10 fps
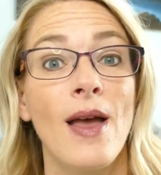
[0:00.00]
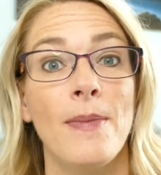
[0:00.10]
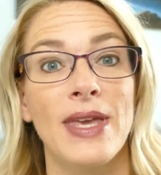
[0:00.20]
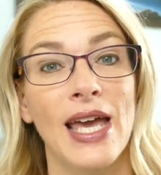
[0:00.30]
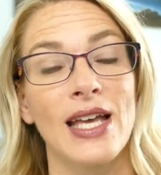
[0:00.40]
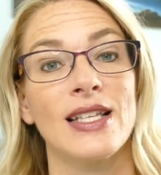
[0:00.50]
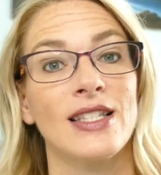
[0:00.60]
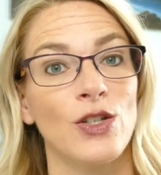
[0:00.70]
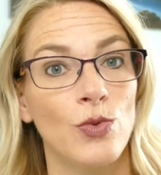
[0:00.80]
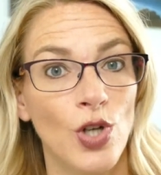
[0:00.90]

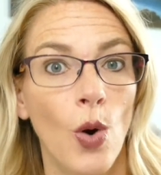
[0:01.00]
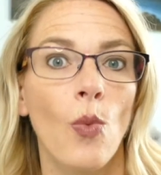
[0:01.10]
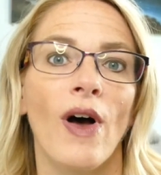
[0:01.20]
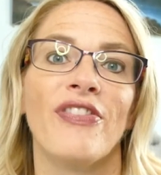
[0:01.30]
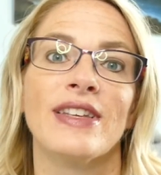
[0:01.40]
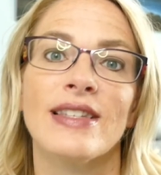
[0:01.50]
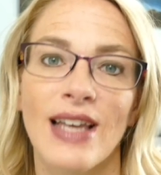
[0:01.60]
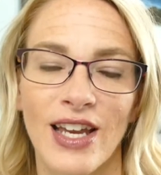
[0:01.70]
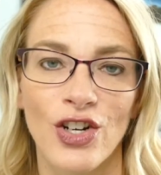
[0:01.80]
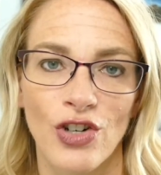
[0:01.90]
because you don't want the
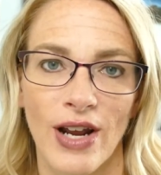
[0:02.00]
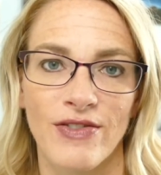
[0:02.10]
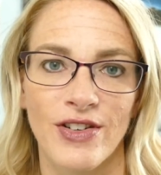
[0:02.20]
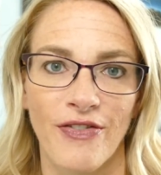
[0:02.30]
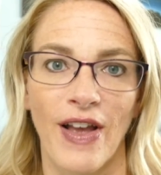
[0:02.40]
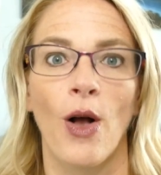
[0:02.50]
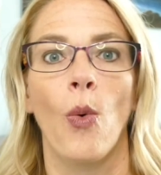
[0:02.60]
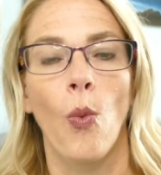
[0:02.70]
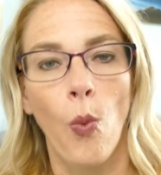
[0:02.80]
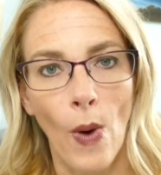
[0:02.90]
second drive to
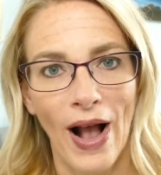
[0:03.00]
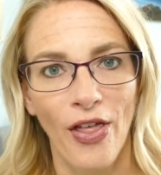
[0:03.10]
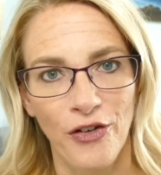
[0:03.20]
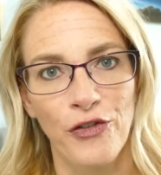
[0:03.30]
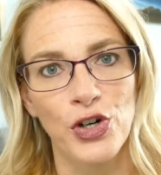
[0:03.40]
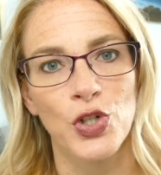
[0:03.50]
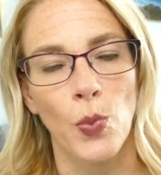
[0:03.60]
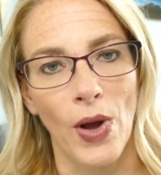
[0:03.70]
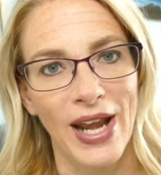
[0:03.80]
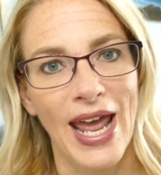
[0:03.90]
fail while the first
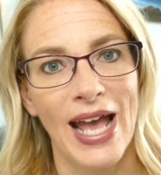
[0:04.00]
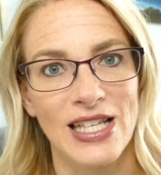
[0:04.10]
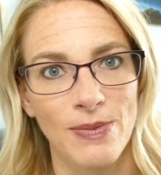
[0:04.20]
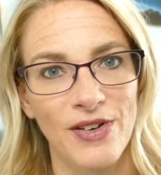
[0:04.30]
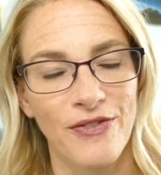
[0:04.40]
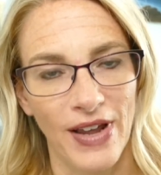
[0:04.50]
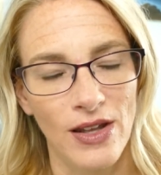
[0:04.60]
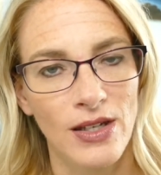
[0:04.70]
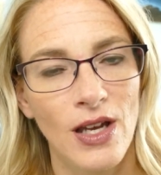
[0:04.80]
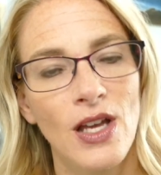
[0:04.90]
one has been failed.